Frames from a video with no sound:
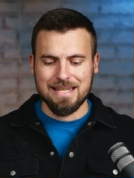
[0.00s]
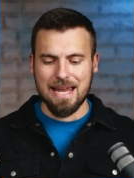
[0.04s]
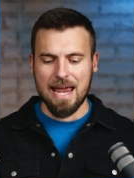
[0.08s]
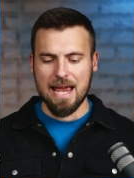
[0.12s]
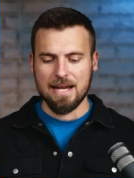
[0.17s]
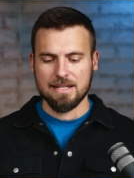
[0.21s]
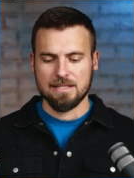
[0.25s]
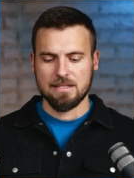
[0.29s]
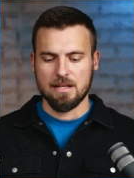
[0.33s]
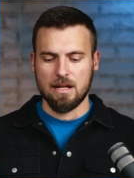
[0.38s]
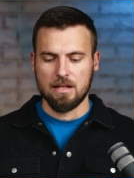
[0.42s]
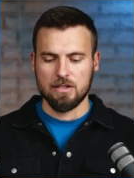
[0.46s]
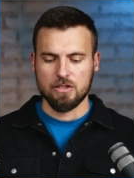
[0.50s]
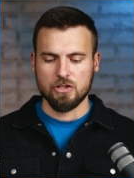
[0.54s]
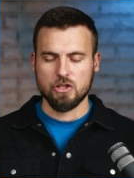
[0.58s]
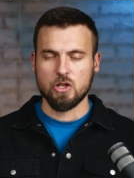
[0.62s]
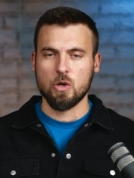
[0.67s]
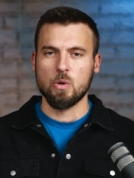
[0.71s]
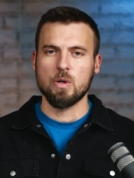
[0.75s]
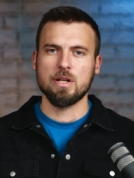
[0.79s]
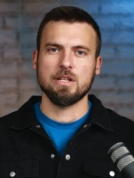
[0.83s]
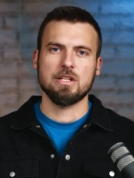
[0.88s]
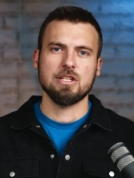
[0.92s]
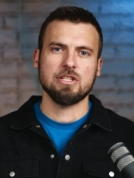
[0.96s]
tax dollars
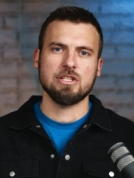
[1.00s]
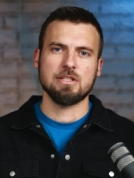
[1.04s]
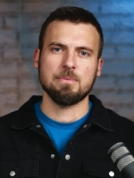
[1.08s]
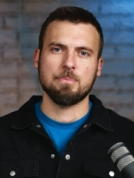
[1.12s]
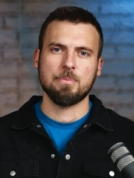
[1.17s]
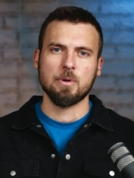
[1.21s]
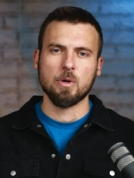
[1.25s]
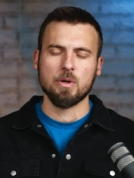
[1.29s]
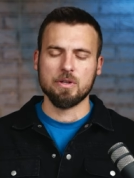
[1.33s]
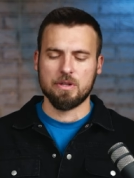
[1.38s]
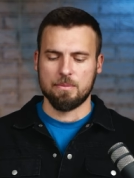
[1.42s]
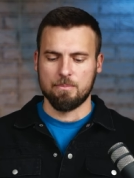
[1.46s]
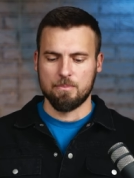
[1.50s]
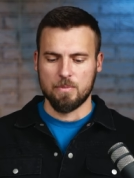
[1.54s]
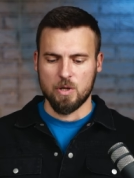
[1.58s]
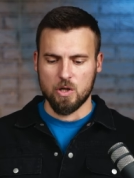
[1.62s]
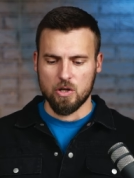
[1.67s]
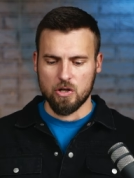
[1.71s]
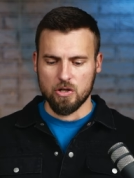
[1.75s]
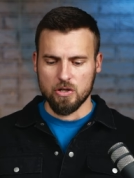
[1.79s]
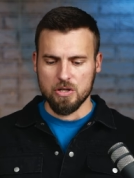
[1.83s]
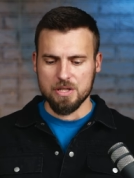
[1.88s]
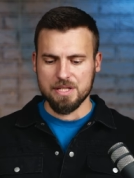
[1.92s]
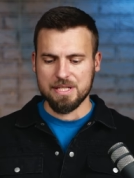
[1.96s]
going to support the
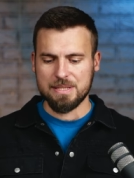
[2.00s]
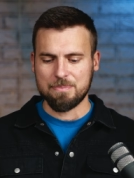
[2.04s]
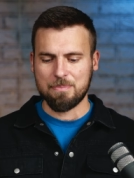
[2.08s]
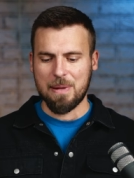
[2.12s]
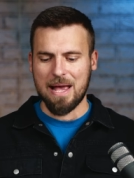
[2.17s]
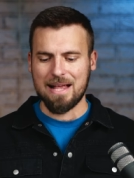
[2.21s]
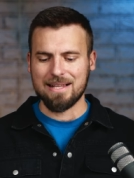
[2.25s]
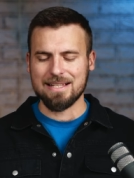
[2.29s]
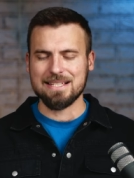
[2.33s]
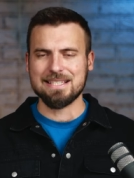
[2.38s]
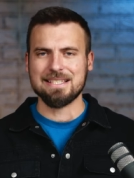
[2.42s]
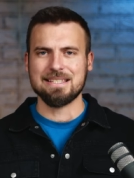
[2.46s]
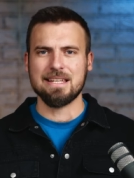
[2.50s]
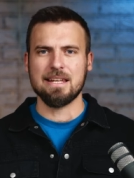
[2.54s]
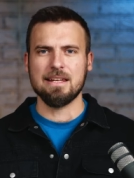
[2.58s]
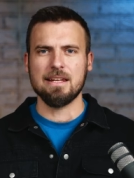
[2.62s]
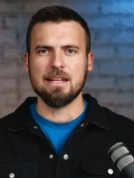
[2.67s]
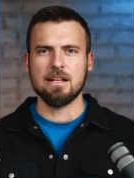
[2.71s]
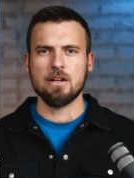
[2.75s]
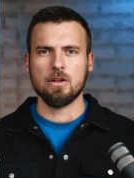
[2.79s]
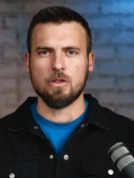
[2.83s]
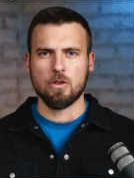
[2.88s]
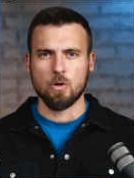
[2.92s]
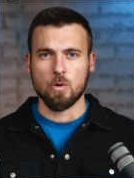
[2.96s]
murderous
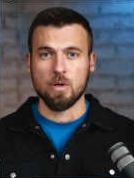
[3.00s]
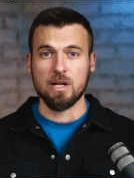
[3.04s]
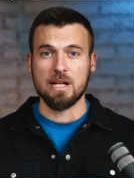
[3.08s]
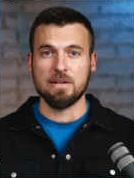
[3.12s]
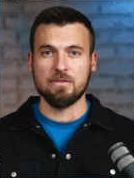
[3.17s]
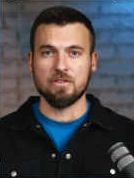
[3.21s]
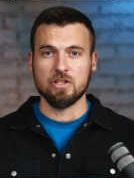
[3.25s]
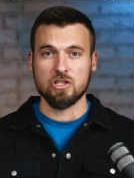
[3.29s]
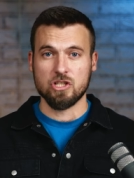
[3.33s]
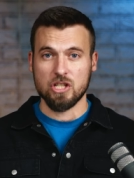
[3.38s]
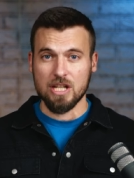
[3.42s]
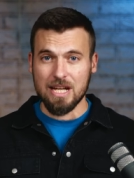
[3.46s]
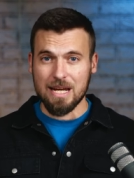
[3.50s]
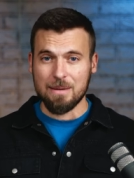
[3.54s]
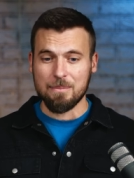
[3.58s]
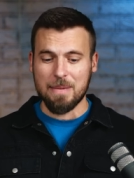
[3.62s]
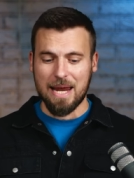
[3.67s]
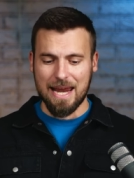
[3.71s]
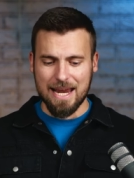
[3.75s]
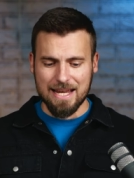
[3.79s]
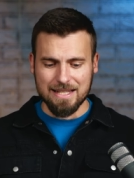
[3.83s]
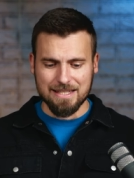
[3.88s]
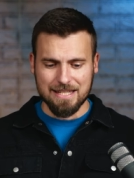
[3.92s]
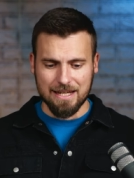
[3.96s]
Palestinian Authority regime
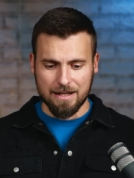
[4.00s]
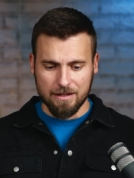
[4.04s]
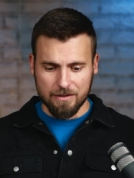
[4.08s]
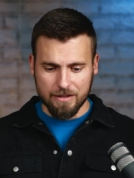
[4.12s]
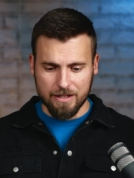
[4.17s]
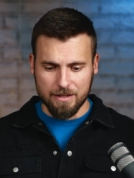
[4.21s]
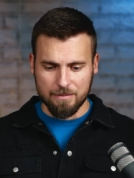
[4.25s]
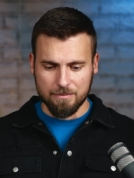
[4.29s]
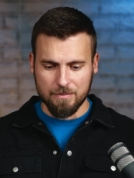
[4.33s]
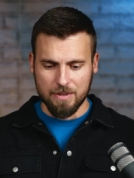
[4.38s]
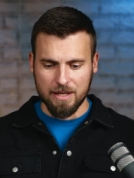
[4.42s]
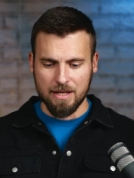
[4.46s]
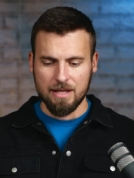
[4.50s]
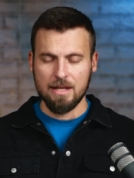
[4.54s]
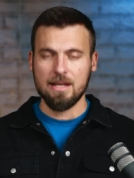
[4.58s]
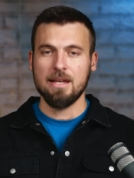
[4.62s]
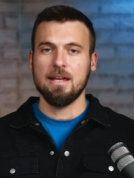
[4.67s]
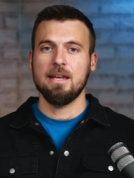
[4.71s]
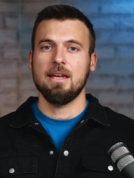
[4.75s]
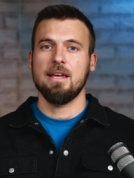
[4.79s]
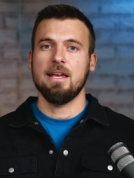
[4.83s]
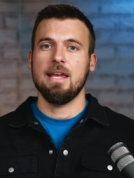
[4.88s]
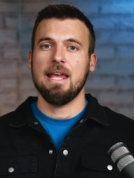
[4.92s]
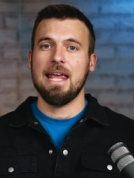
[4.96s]
and tell them
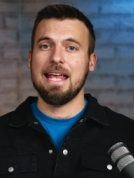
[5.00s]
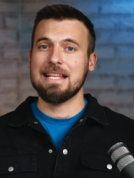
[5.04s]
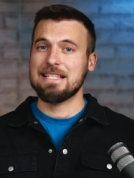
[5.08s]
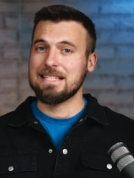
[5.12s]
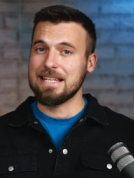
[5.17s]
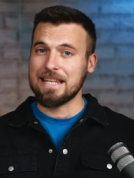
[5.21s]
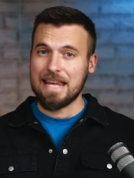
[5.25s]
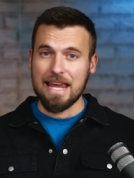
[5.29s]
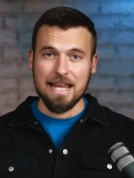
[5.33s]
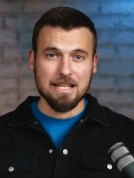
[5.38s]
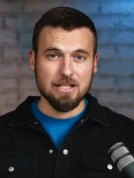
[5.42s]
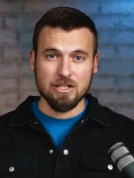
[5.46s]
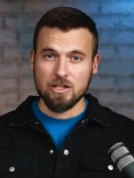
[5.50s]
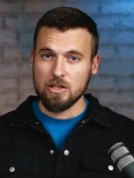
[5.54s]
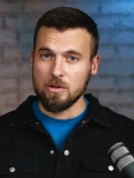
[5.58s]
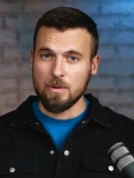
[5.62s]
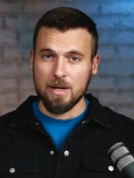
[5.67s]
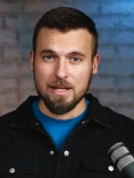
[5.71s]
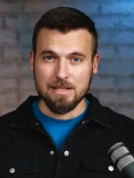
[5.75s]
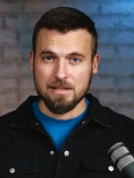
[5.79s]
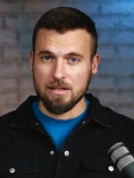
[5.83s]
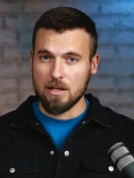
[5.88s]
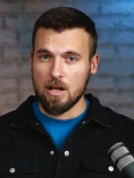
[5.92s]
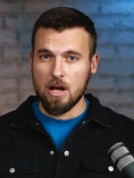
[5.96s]
it's against
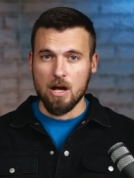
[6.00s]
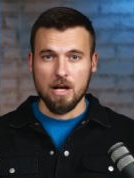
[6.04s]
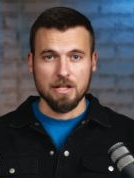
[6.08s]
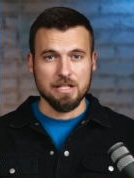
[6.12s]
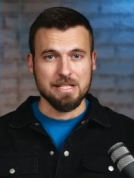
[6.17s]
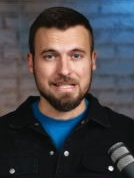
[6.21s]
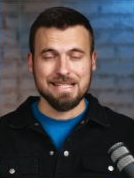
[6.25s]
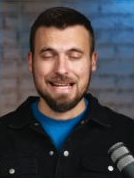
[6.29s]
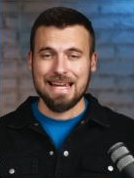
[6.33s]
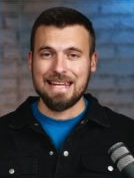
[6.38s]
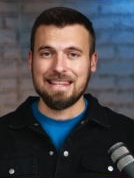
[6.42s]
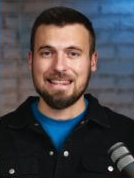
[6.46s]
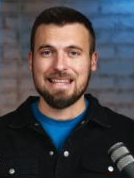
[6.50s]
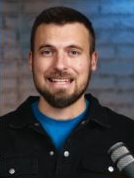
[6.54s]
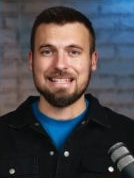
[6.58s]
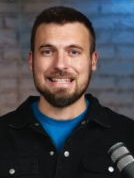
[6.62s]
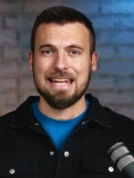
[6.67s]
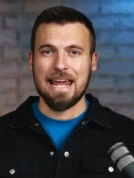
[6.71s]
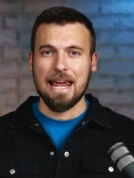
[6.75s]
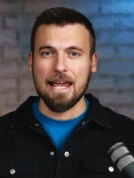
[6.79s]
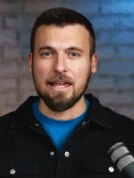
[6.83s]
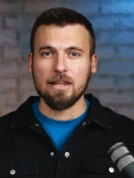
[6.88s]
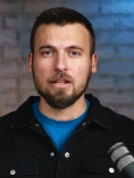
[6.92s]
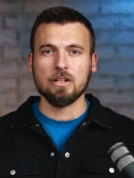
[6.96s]
U.S. law. Cite the
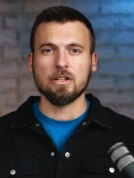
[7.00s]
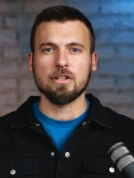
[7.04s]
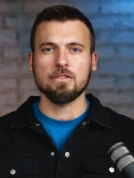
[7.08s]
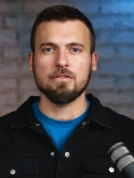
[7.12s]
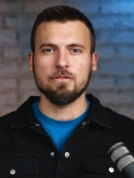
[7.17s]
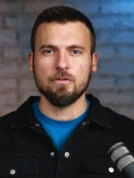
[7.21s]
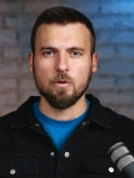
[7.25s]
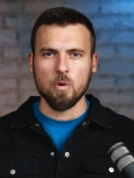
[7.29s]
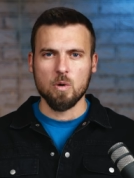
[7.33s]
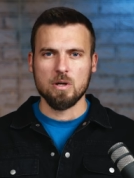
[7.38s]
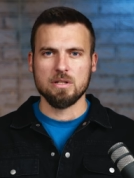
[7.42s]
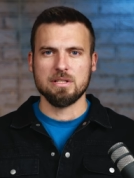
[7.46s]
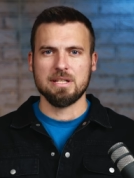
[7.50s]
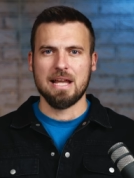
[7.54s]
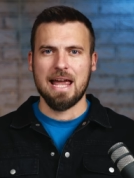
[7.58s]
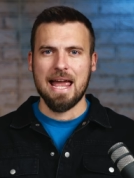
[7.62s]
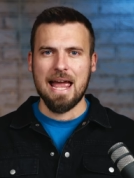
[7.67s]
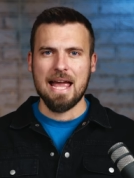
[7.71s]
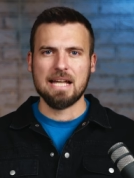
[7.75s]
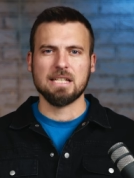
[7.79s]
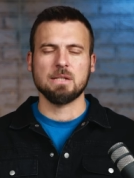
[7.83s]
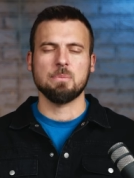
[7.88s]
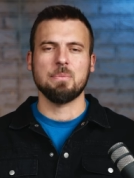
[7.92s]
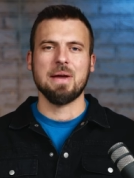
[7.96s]
Taylor Force
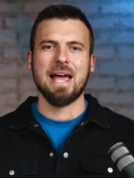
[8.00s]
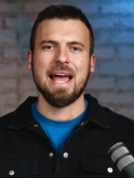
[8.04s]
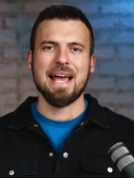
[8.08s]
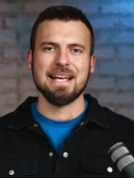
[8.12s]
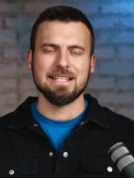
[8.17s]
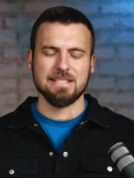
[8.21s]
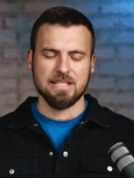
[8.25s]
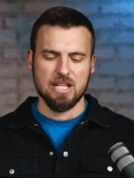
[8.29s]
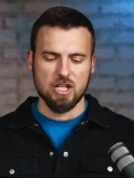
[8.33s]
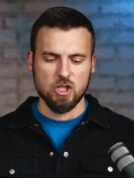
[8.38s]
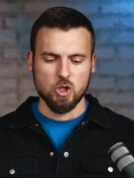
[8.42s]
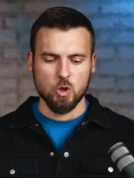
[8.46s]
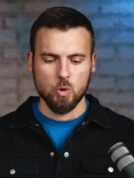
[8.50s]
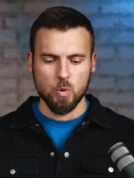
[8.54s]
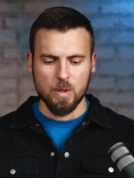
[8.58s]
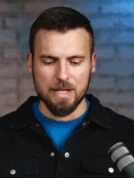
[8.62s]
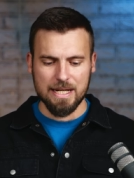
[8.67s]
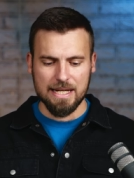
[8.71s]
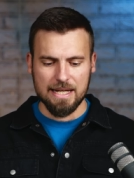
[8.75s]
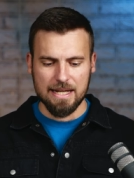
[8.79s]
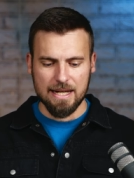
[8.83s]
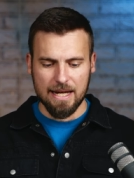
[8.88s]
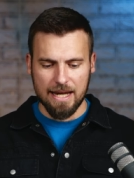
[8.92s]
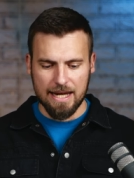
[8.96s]
Act passed in
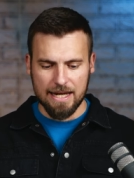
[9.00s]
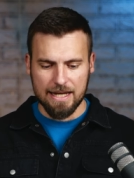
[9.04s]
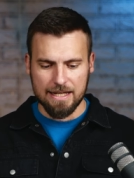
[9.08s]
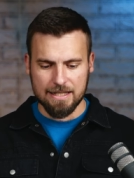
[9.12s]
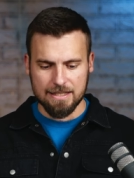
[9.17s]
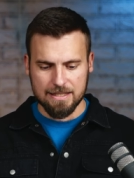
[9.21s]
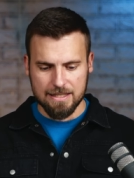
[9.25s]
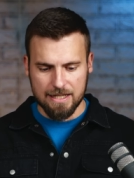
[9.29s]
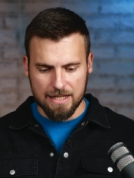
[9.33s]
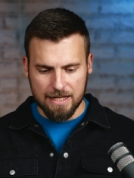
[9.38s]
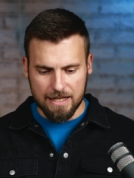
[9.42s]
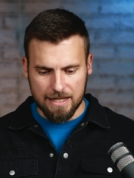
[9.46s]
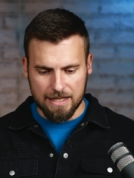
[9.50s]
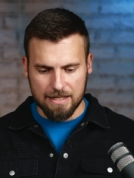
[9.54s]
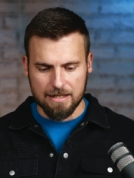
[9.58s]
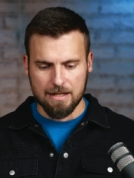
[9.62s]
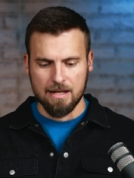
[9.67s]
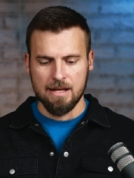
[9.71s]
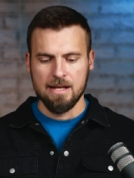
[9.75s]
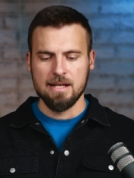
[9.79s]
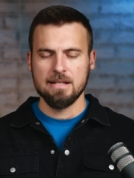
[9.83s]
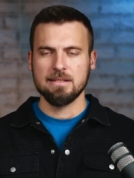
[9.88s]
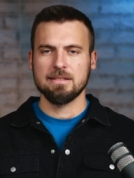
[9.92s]
2018.